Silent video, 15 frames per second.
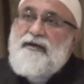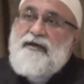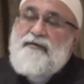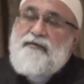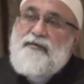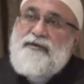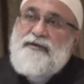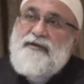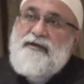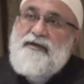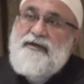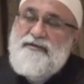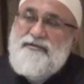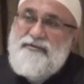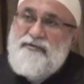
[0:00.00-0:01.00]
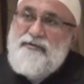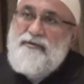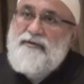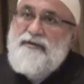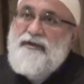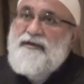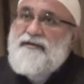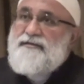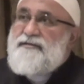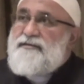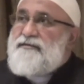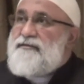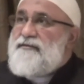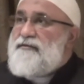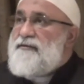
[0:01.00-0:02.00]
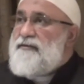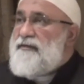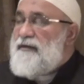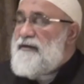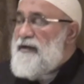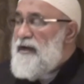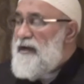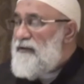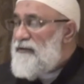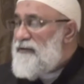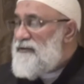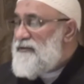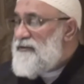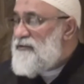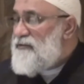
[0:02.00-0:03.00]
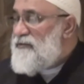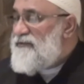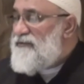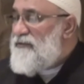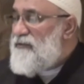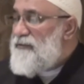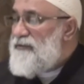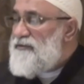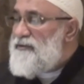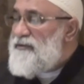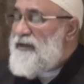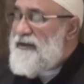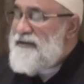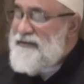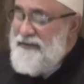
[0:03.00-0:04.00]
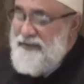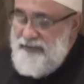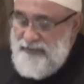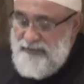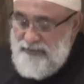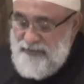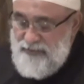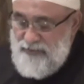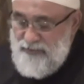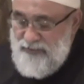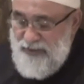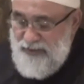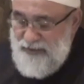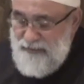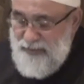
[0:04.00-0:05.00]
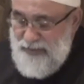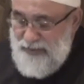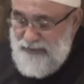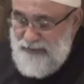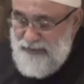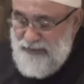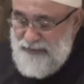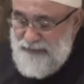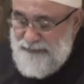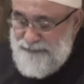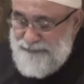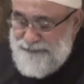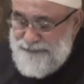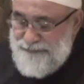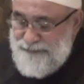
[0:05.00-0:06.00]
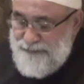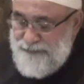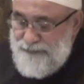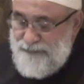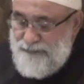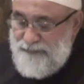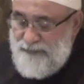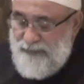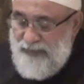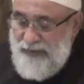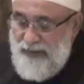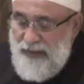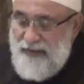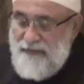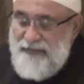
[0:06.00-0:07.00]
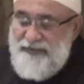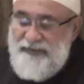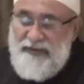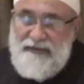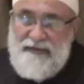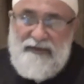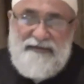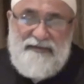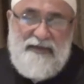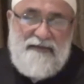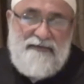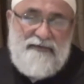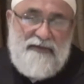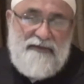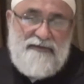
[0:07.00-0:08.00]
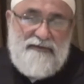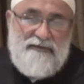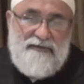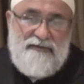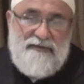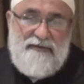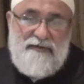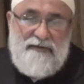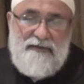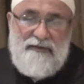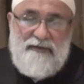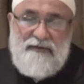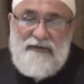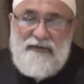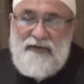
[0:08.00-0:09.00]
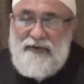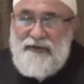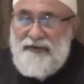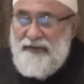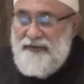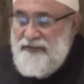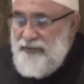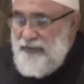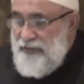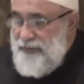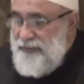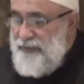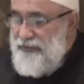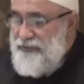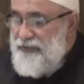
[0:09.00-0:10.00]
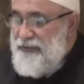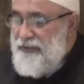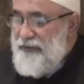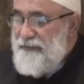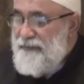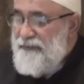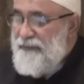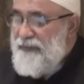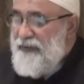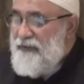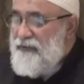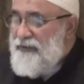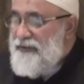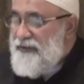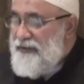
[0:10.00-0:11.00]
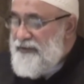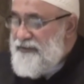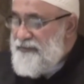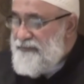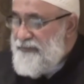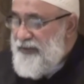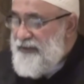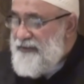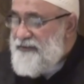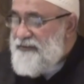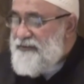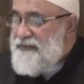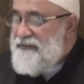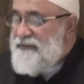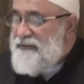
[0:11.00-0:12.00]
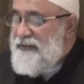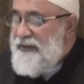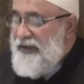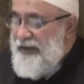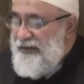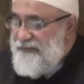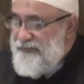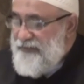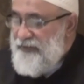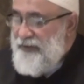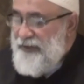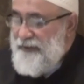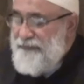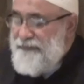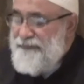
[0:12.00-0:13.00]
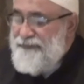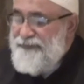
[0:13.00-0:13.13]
and what His role is, and how is He to perform His task to guide mankind. And we send our salutations on His holy progeny, who are the next best after Him.